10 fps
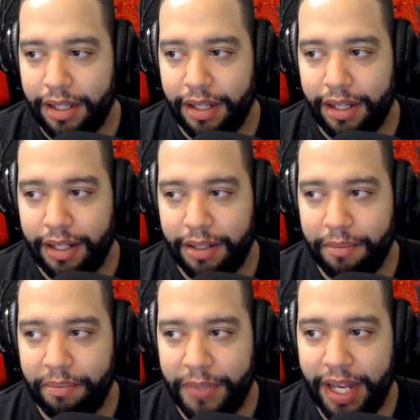
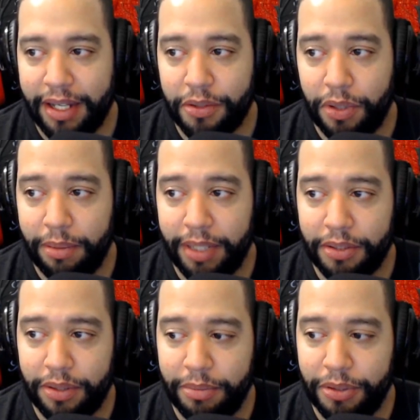And yeah, that's
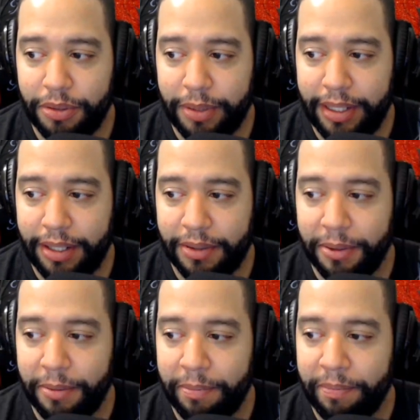what I'm doing right now.
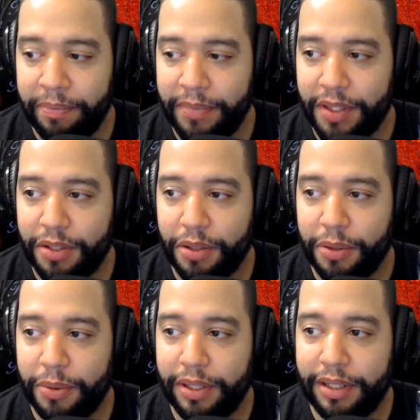
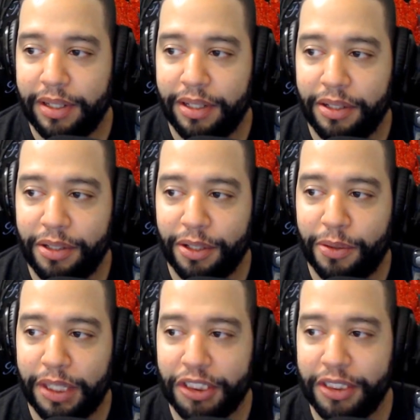So your
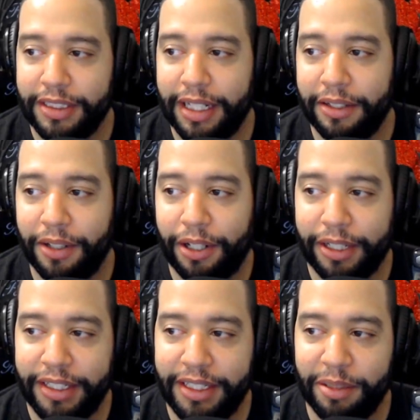question is, how did
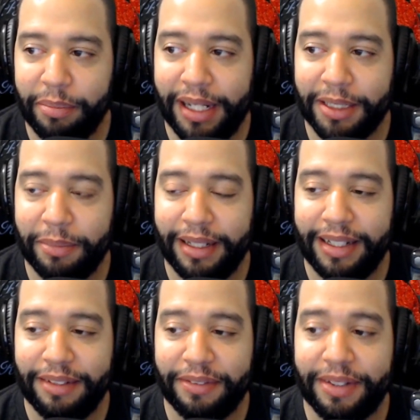RE impact my
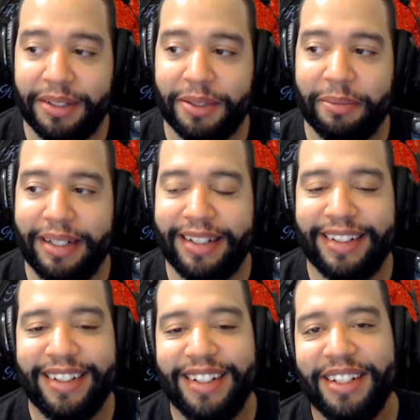life? Oh man,
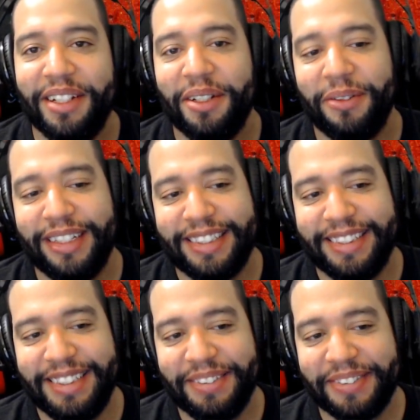Resident
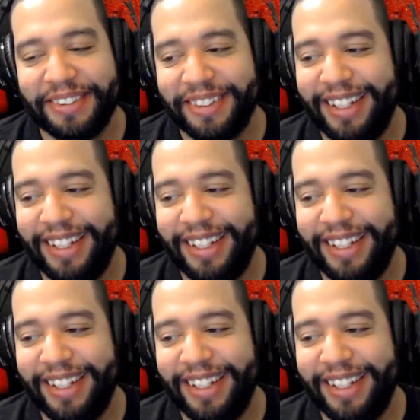Evil.